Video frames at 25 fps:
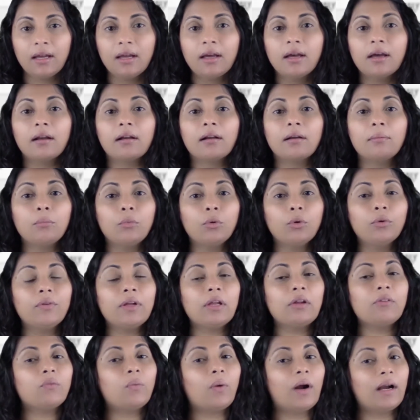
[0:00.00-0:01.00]

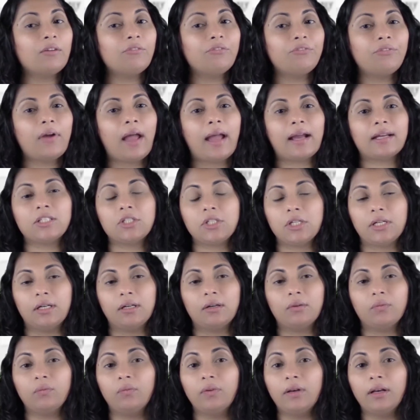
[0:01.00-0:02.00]
removing one
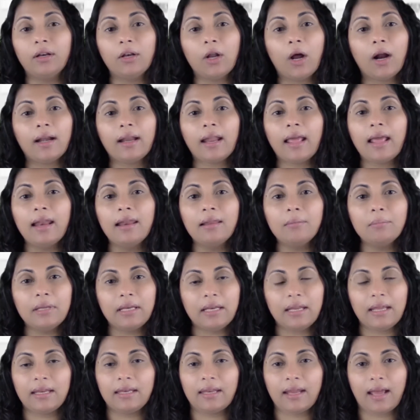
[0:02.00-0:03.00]
factor will not
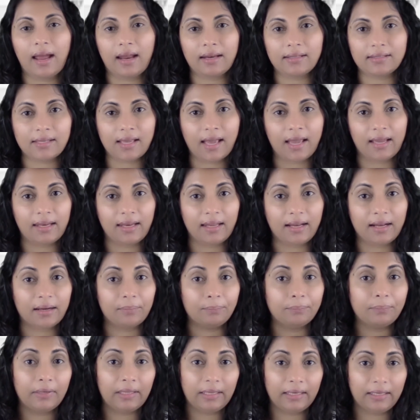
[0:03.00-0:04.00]
eliminate anxiety
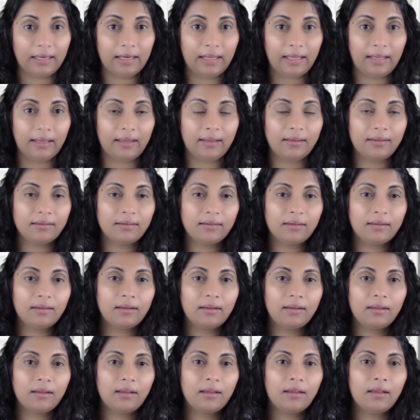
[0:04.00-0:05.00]
completely.
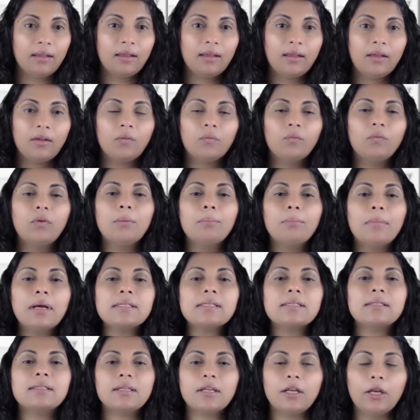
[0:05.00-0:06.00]
We
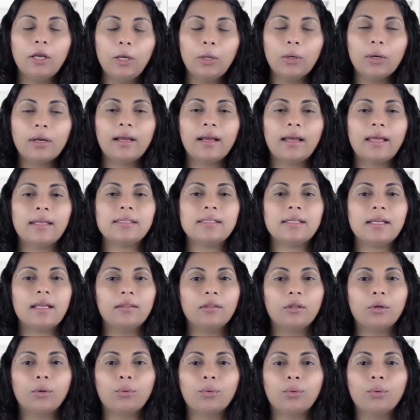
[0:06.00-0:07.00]
must look at
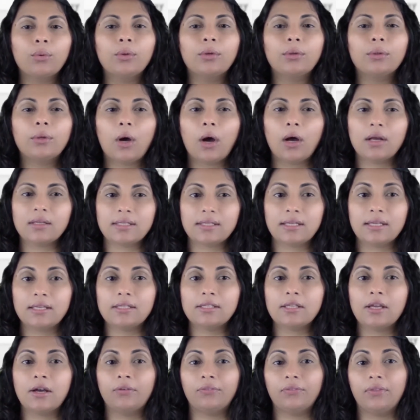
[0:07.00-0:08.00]
the root
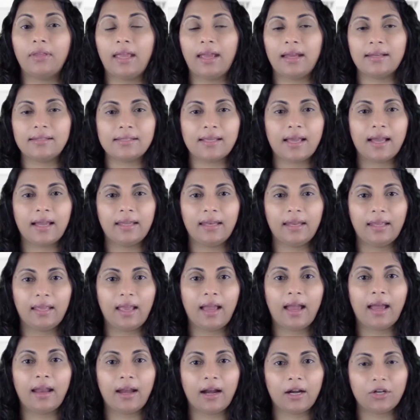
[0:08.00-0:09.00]
causes of the anxiety
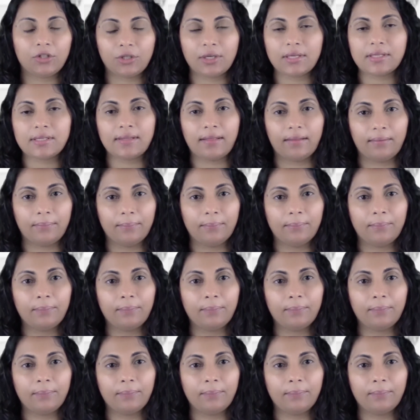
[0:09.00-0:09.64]
and address them.